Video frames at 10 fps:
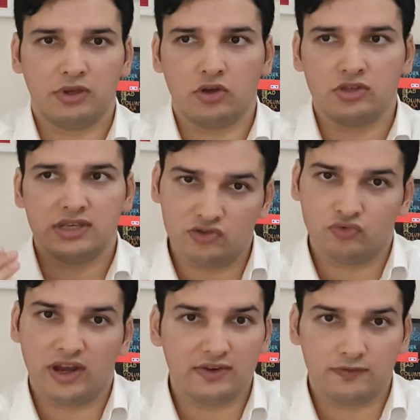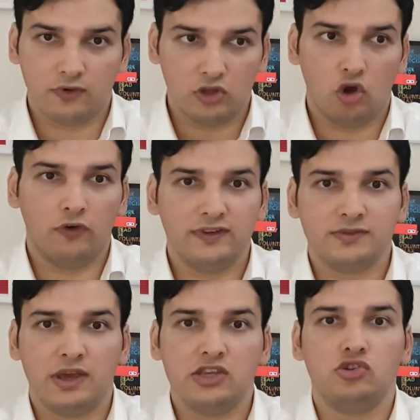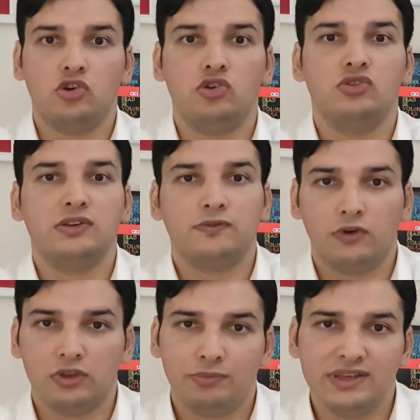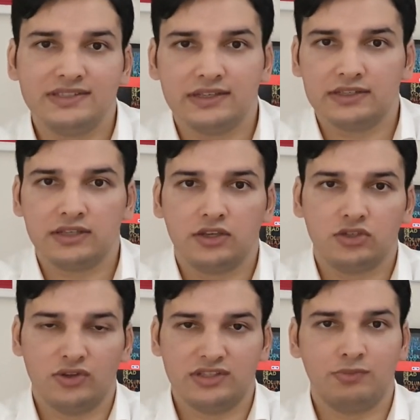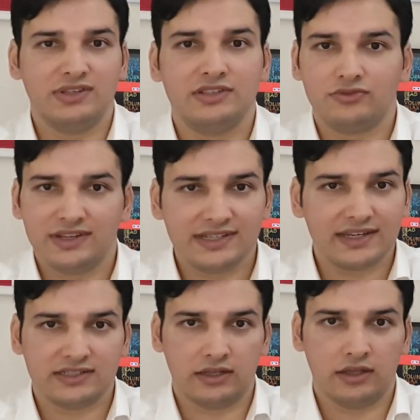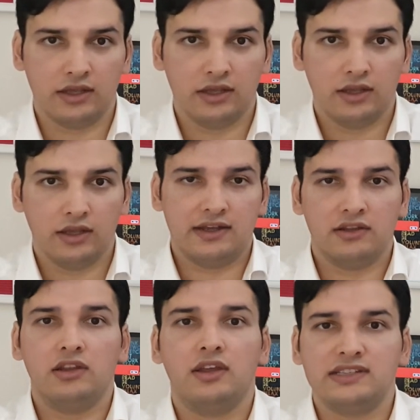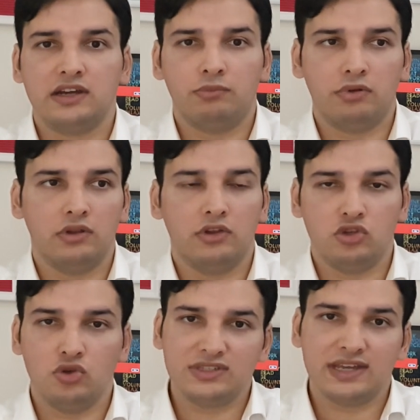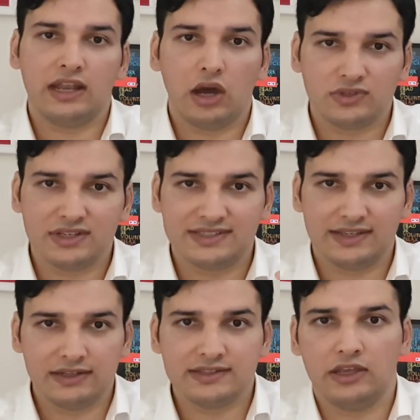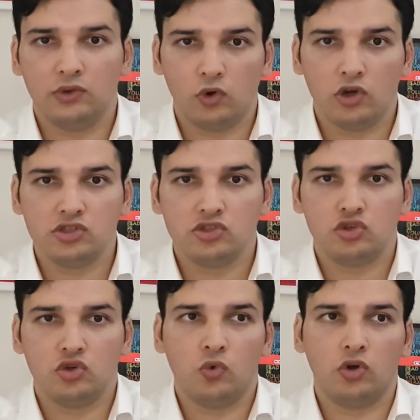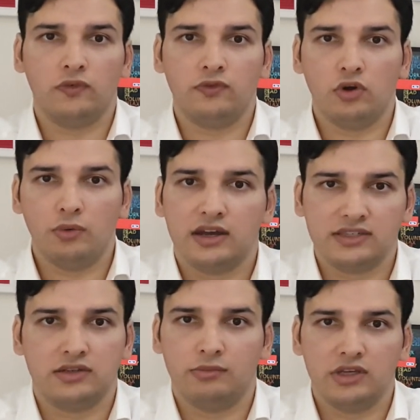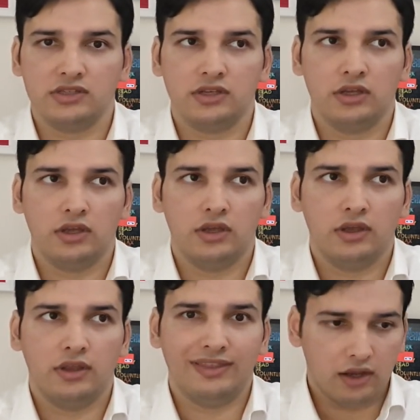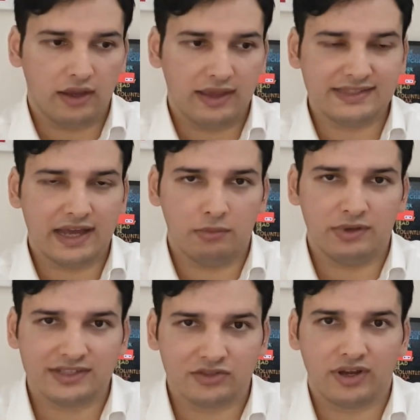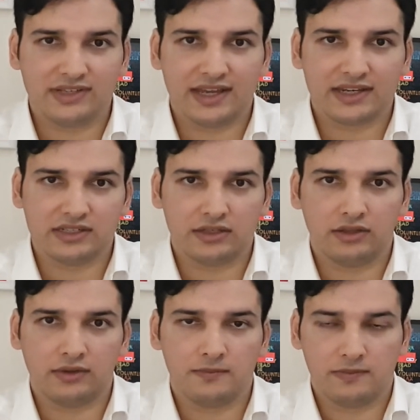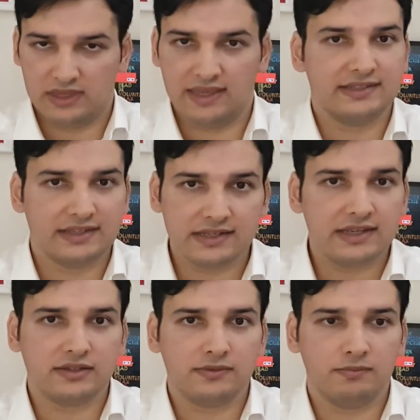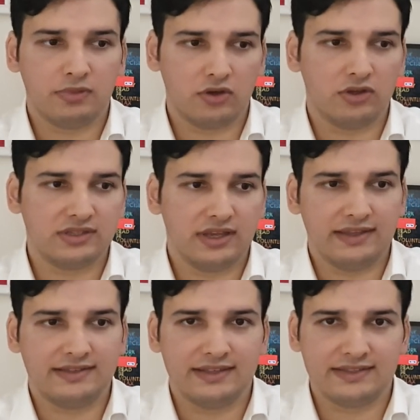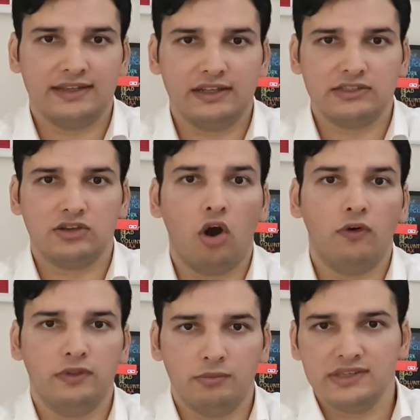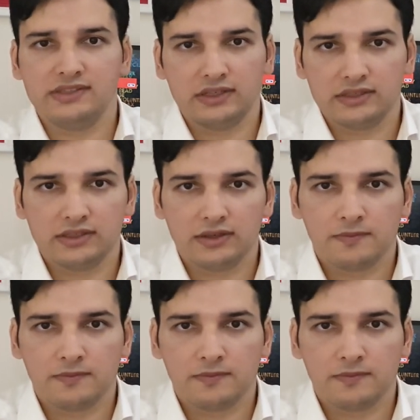because it's rent for the office space you're using for the business. So it's a business transaction. Take another example. You send out a sales invoice to one of your customers. Is that a business transaction? Yes, it is, because it's the sales of the business.